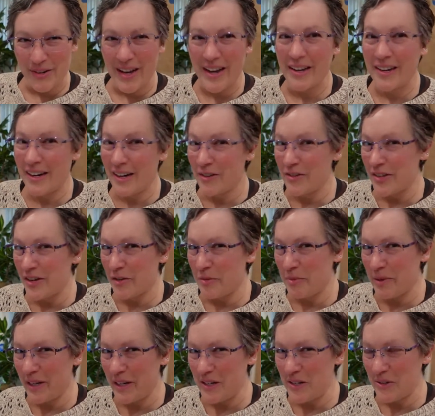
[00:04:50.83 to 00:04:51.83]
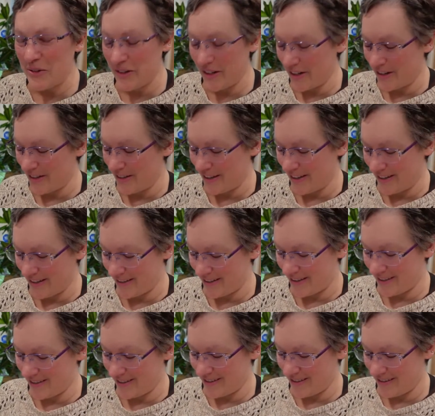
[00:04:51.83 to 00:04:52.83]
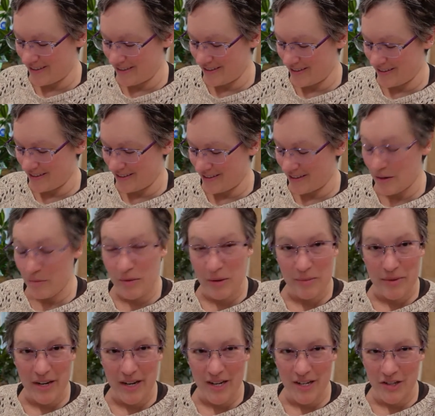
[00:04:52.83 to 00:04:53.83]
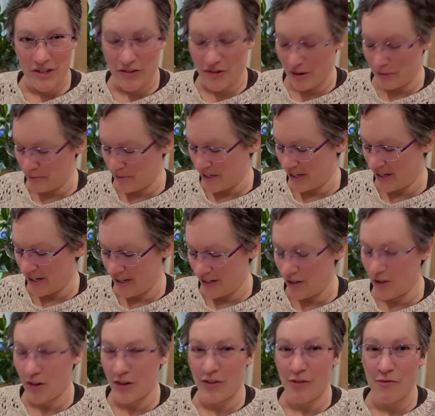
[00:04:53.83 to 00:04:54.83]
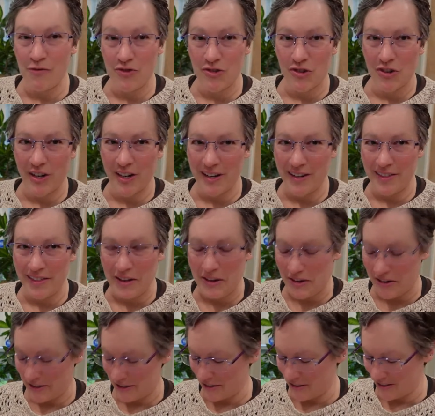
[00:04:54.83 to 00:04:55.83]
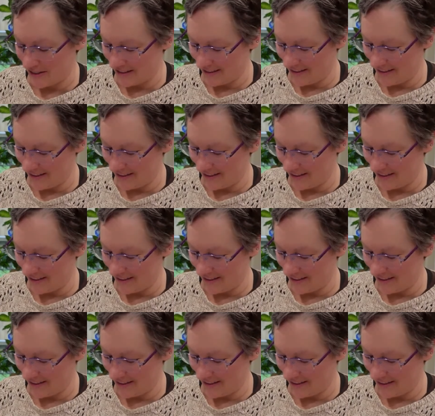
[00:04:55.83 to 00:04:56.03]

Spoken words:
How's everybody doing on this? But I'm not interrupting your train of thought.